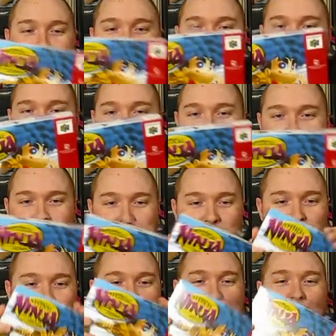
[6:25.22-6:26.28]
and the reason this
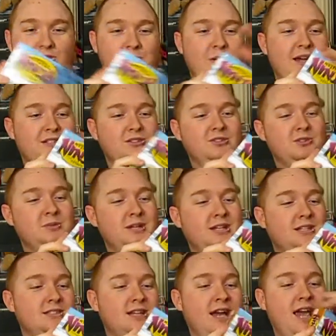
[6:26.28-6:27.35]
one is so special is
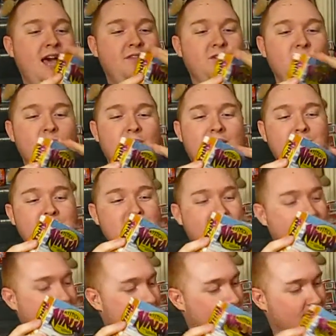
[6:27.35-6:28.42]
because I haven't unwrapped it
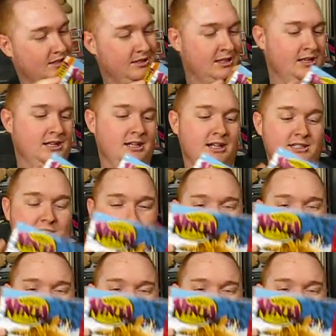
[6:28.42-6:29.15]
yet. Because I